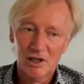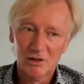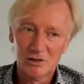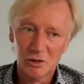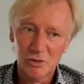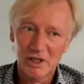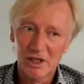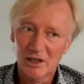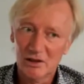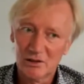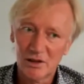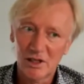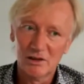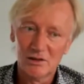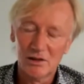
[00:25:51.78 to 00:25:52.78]
to me. I
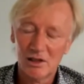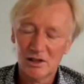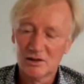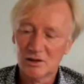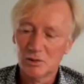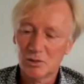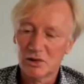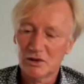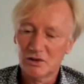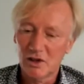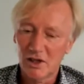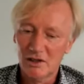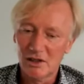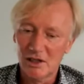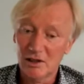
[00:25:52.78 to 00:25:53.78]
try to listen
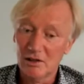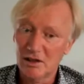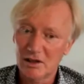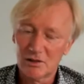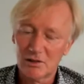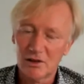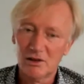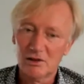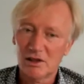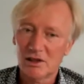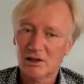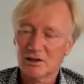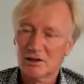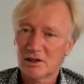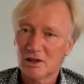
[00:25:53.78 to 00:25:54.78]
precisely, or I try to
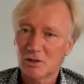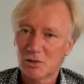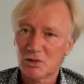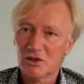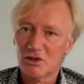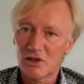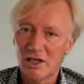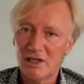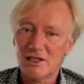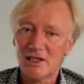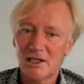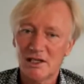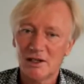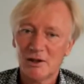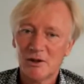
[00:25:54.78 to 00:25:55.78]
understand
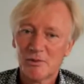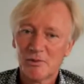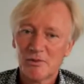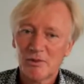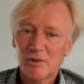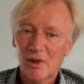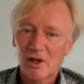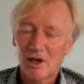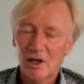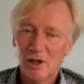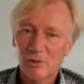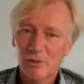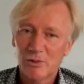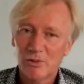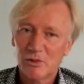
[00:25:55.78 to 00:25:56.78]
precisely.
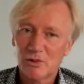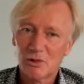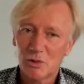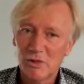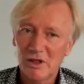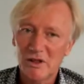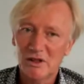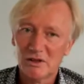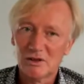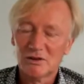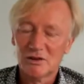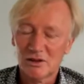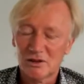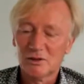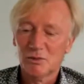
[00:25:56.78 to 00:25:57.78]
To me,
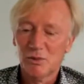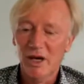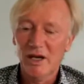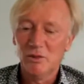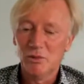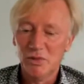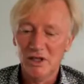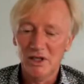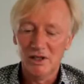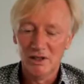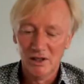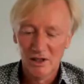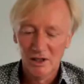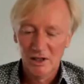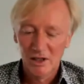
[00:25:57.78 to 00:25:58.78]
this might be
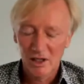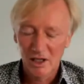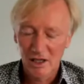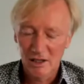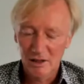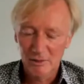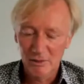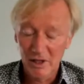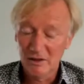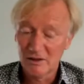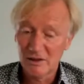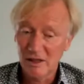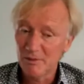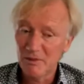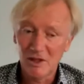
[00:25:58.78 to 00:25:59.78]
a
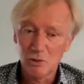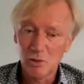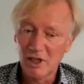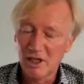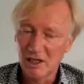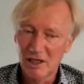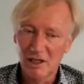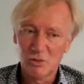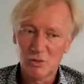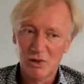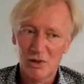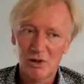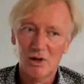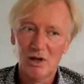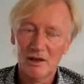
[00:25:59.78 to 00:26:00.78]
step that we can
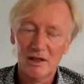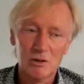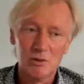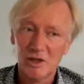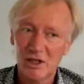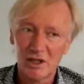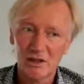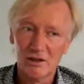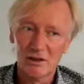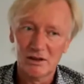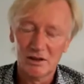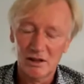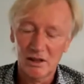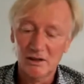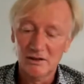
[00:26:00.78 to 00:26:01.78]
explore and that we can
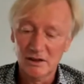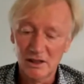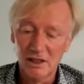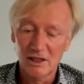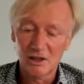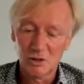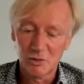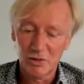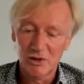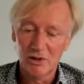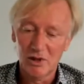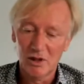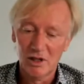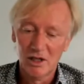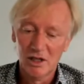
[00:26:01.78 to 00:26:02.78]
easily
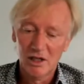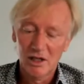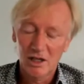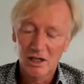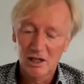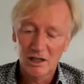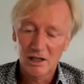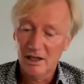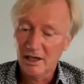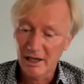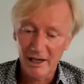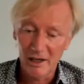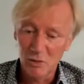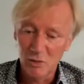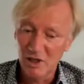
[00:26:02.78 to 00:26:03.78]
explore in
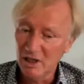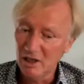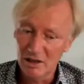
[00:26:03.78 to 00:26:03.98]
academy,